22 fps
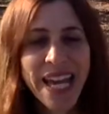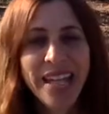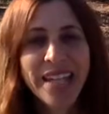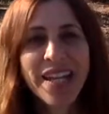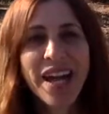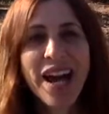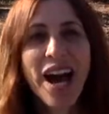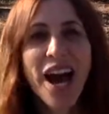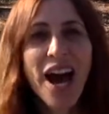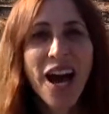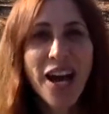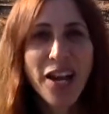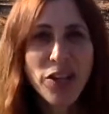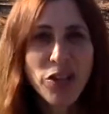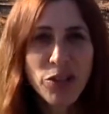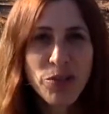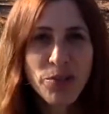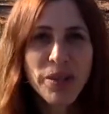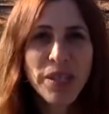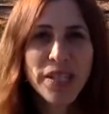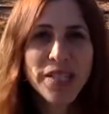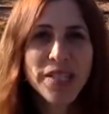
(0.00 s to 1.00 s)
at high
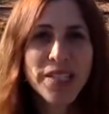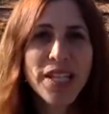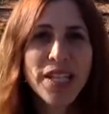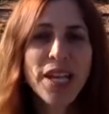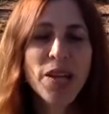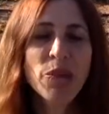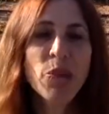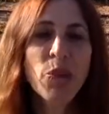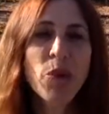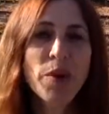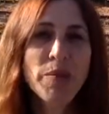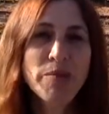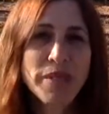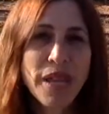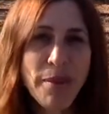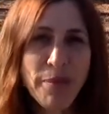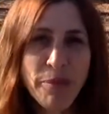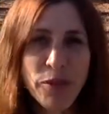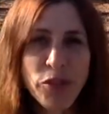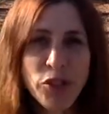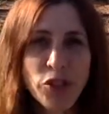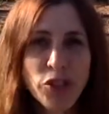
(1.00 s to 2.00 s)
humidity and warm
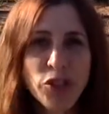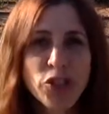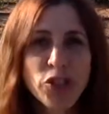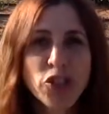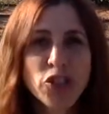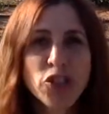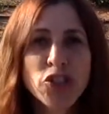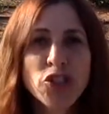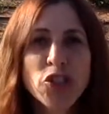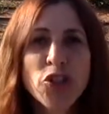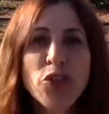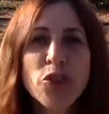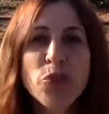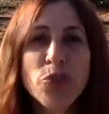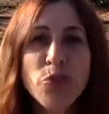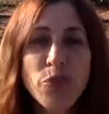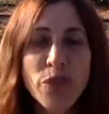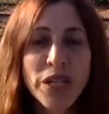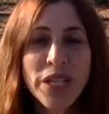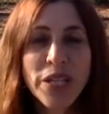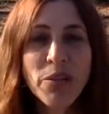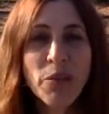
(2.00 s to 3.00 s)
temperatures, so you
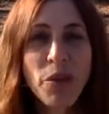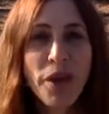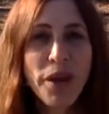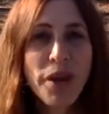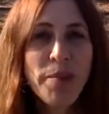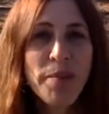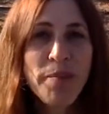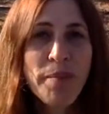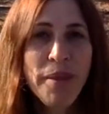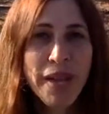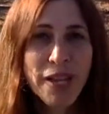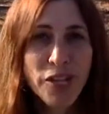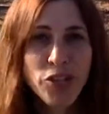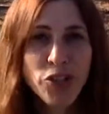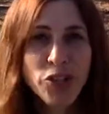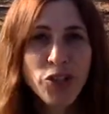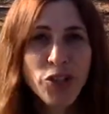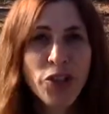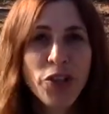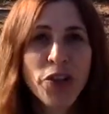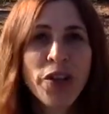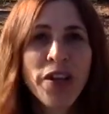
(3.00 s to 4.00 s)
really want to make
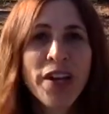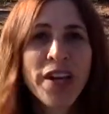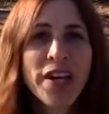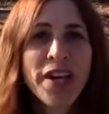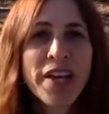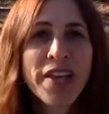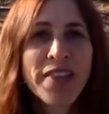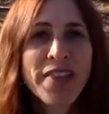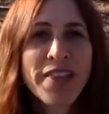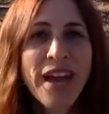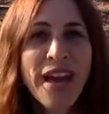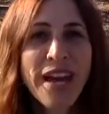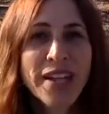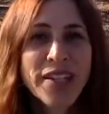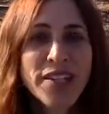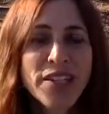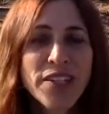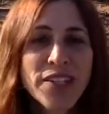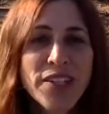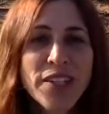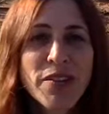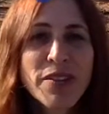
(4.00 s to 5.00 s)
sure that
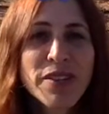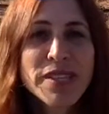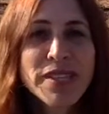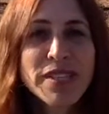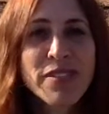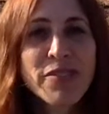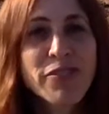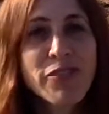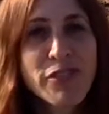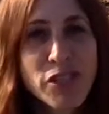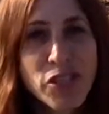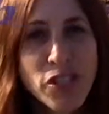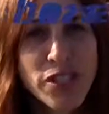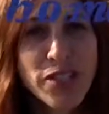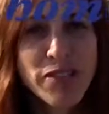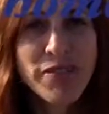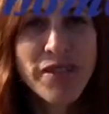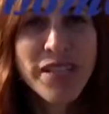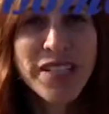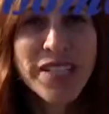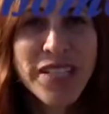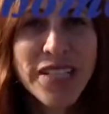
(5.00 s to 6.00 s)
there is sufficient
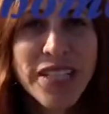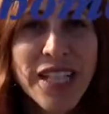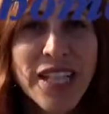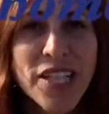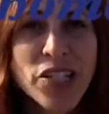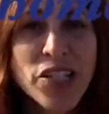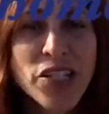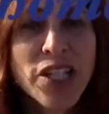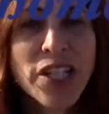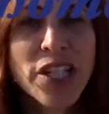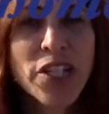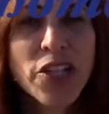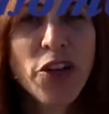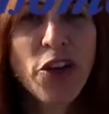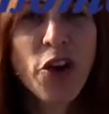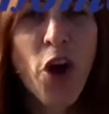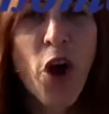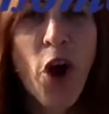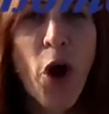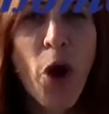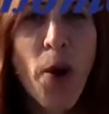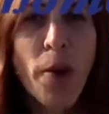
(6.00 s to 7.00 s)
ventilation in your
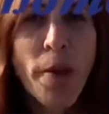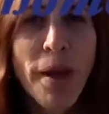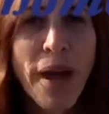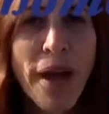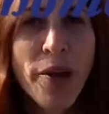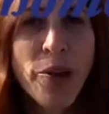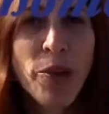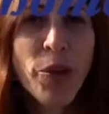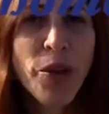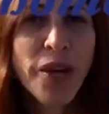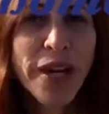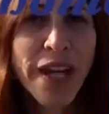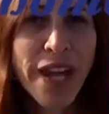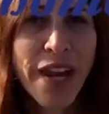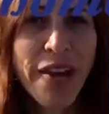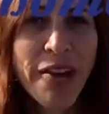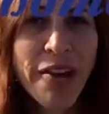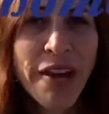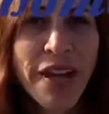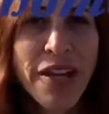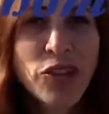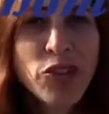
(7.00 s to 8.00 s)
home and work
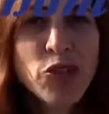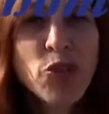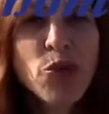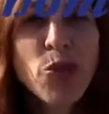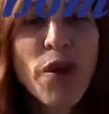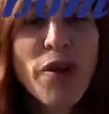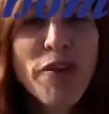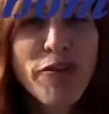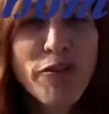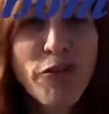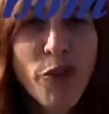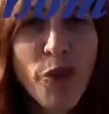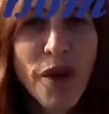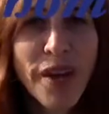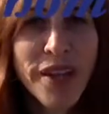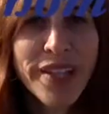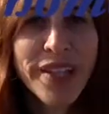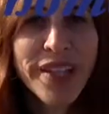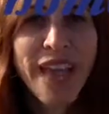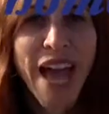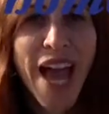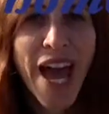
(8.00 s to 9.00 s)
area to
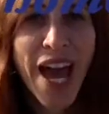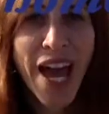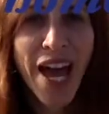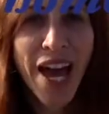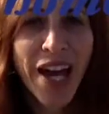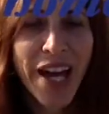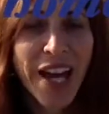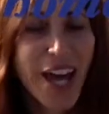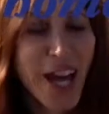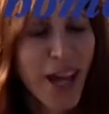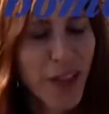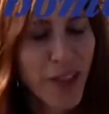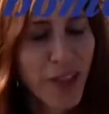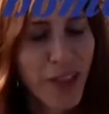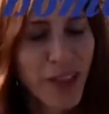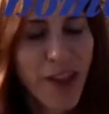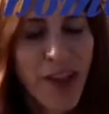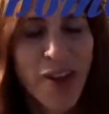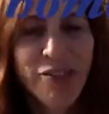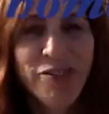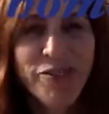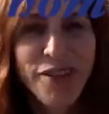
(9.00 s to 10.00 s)
avoid the unhealthy
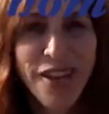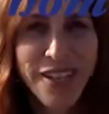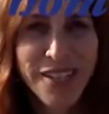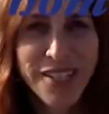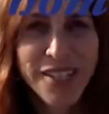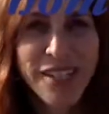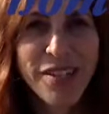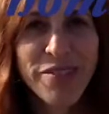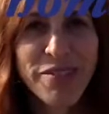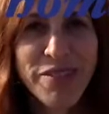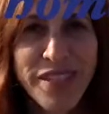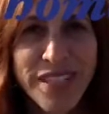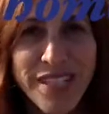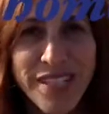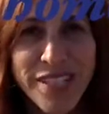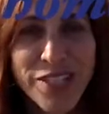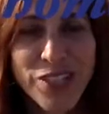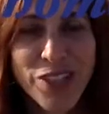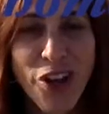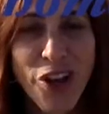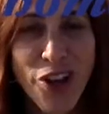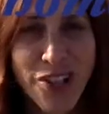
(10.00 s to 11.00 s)
effects of these
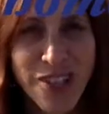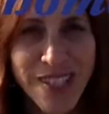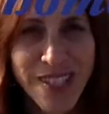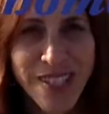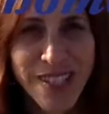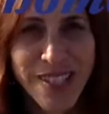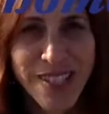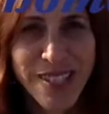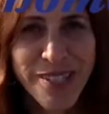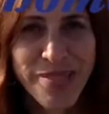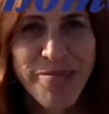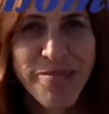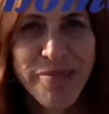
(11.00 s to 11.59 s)
toxins.